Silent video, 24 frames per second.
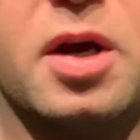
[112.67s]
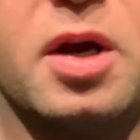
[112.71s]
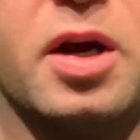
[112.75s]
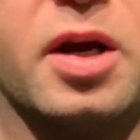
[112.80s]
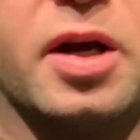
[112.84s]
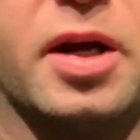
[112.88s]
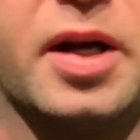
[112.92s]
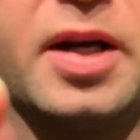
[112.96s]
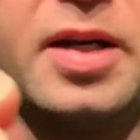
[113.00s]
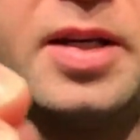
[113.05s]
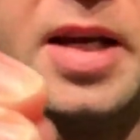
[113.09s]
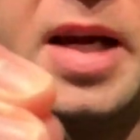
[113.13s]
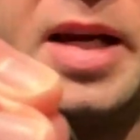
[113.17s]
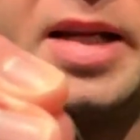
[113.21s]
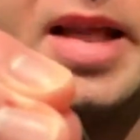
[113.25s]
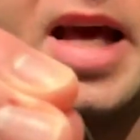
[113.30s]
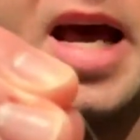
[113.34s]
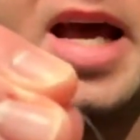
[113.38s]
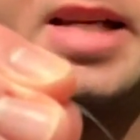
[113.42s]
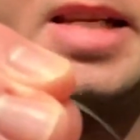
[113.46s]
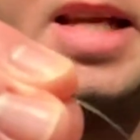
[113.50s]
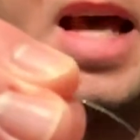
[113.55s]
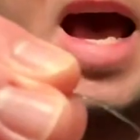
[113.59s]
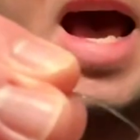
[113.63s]
You're gonna take
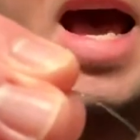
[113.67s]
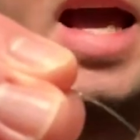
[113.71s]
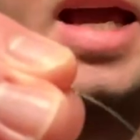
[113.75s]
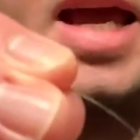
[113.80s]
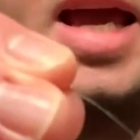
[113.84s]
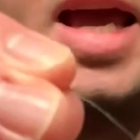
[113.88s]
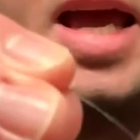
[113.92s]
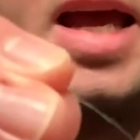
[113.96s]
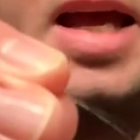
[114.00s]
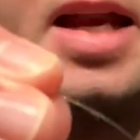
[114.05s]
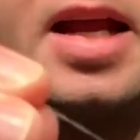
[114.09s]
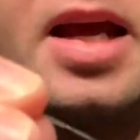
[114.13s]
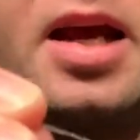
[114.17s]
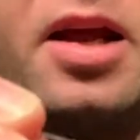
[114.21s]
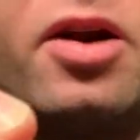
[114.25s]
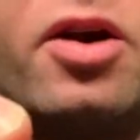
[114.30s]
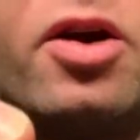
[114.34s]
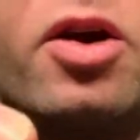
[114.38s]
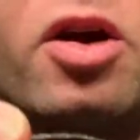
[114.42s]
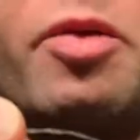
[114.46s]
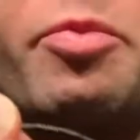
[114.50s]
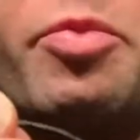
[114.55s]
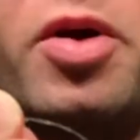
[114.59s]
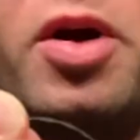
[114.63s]
that tag in and you're
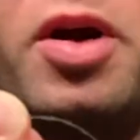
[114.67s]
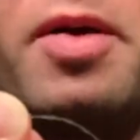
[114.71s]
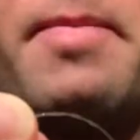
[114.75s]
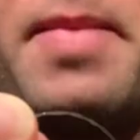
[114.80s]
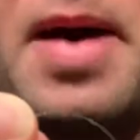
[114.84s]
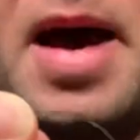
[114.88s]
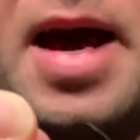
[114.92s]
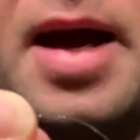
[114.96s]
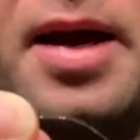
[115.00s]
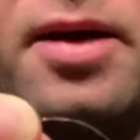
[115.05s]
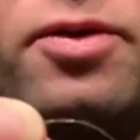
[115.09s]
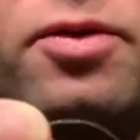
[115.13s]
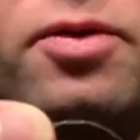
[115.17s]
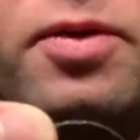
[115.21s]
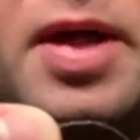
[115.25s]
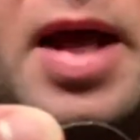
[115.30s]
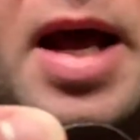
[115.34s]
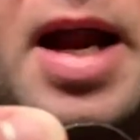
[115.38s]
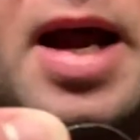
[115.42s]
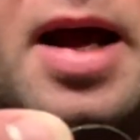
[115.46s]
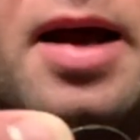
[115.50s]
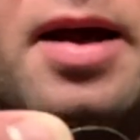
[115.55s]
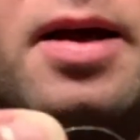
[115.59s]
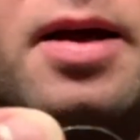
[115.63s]
gonna put it back through
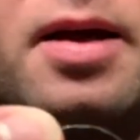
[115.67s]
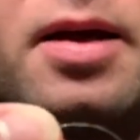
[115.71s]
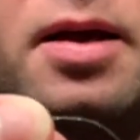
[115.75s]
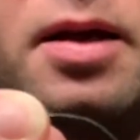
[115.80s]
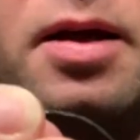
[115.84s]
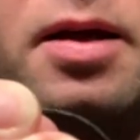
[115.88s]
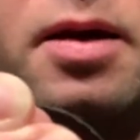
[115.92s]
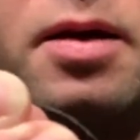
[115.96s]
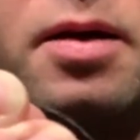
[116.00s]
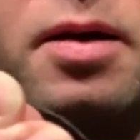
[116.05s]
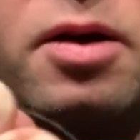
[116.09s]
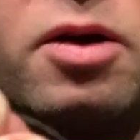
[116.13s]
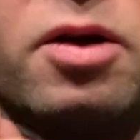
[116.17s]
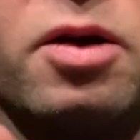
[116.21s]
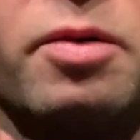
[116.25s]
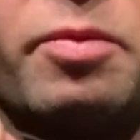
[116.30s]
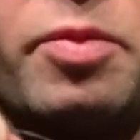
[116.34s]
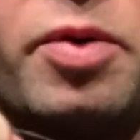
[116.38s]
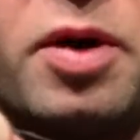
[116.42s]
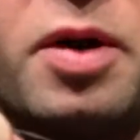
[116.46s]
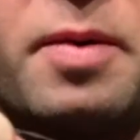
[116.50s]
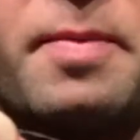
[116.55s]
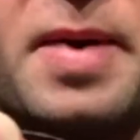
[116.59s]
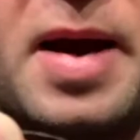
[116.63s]
that. You're gonna
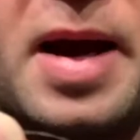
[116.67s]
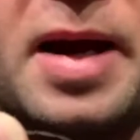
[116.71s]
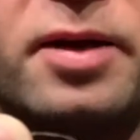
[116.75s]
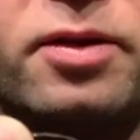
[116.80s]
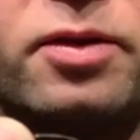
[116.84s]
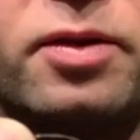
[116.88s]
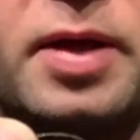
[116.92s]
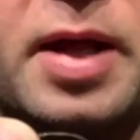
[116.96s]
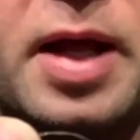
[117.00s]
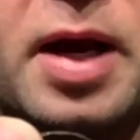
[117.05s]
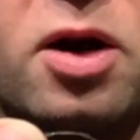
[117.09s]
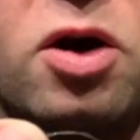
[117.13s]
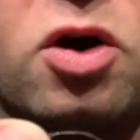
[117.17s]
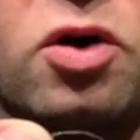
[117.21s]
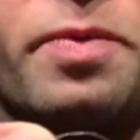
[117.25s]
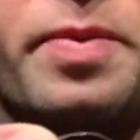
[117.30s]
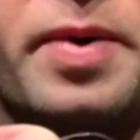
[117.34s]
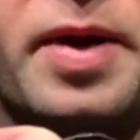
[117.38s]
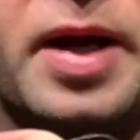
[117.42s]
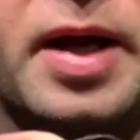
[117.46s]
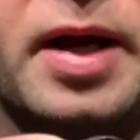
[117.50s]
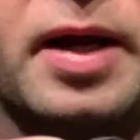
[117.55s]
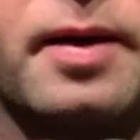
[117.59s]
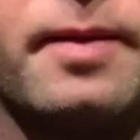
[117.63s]
put it back through that
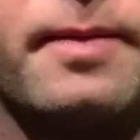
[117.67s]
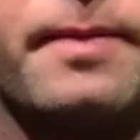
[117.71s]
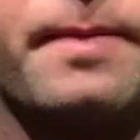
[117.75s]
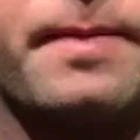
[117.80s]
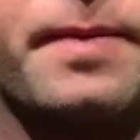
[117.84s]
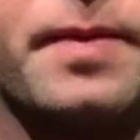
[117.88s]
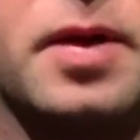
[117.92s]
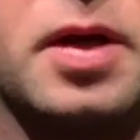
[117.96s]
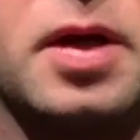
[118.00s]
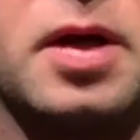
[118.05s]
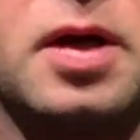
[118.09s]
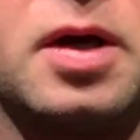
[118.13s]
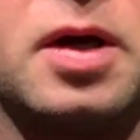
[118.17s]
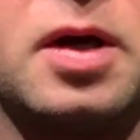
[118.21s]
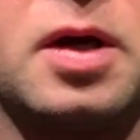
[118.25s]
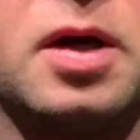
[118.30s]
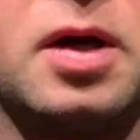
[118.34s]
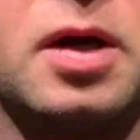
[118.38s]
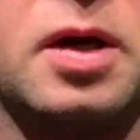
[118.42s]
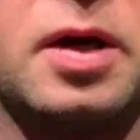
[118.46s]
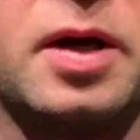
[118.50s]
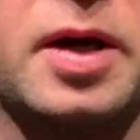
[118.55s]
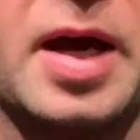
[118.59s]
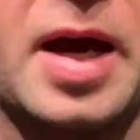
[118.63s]
opening.
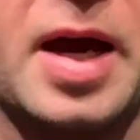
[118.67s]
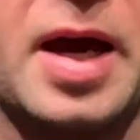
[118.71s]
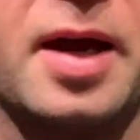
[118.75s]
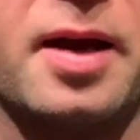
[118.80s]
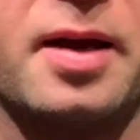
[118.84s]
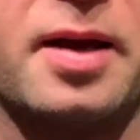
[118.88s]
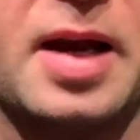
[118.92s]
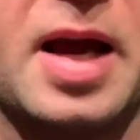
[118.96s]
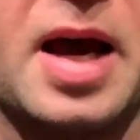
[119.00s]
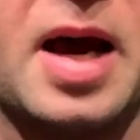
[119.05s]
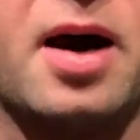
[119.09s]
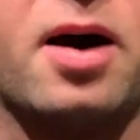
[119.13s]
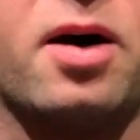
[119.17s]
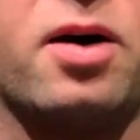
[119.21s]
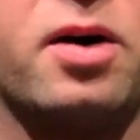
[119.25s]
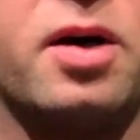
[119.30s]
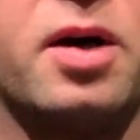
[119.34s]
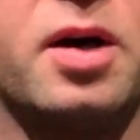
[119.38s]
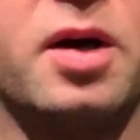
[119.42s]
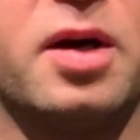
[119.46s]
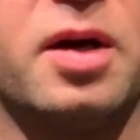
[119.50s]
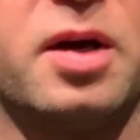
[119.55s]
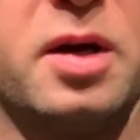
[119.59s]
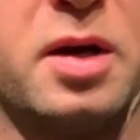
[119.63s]
Okay, now
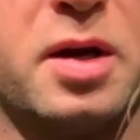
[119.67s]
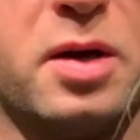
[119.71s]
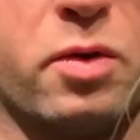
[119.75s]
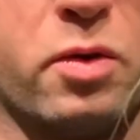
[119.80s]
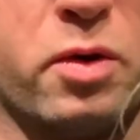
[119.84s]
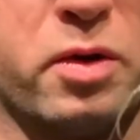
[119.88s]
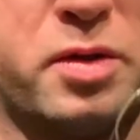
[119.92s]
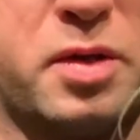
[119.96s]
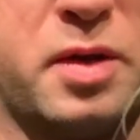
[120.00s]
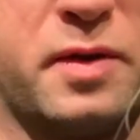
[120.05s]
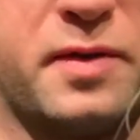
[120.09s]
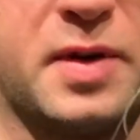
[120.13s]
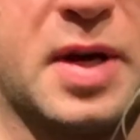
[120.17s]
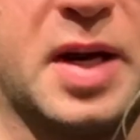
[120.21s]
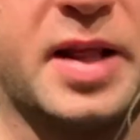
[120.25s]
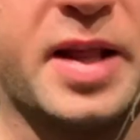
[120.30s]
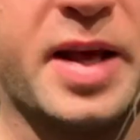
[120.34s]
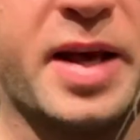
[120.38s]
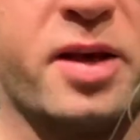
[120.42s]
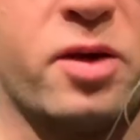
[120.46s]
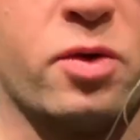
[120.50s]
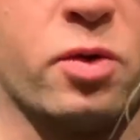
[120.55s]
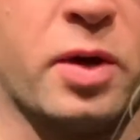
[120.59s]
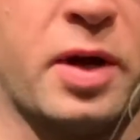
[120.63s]
once you've done
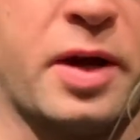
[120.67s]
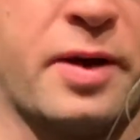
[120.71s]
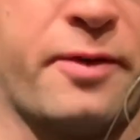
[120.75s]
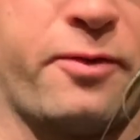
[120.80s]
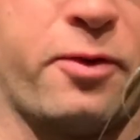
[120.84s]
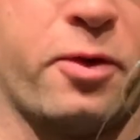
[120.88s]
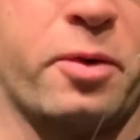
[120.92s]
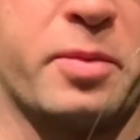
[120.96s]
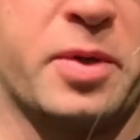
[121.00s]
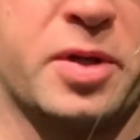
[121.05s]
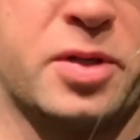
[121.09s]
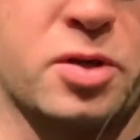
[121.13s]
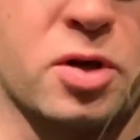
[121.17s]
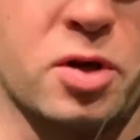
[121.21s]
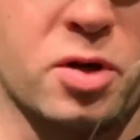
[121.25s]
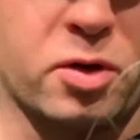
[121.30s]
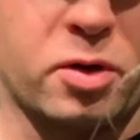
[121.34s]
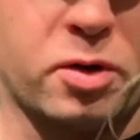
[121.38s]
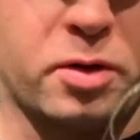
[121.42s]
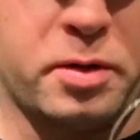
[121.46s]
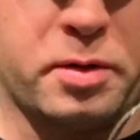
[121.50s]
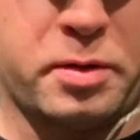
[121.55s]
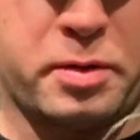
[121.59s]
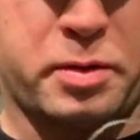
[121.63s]
that, you will have formed a
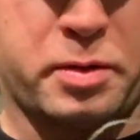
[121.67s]
circle.